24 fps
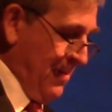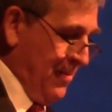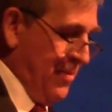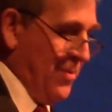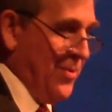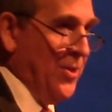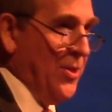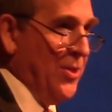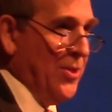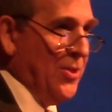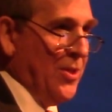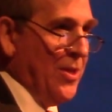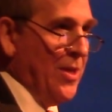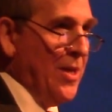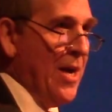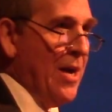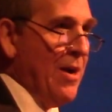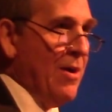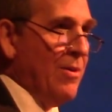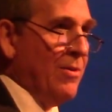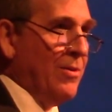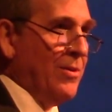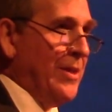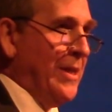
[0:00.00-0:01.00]
Are these
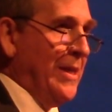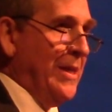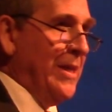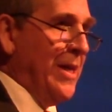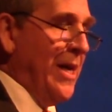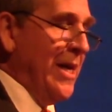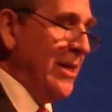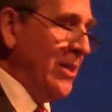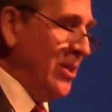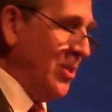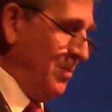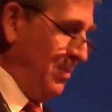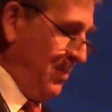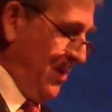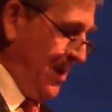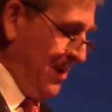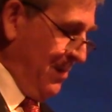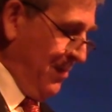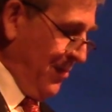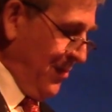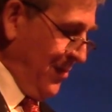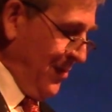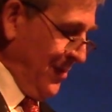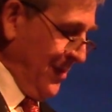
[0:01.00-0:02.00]
inherently nice
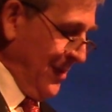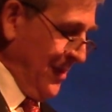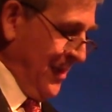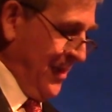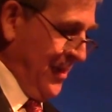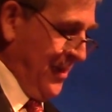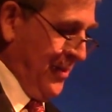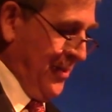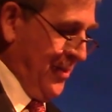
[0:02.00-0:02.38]
people?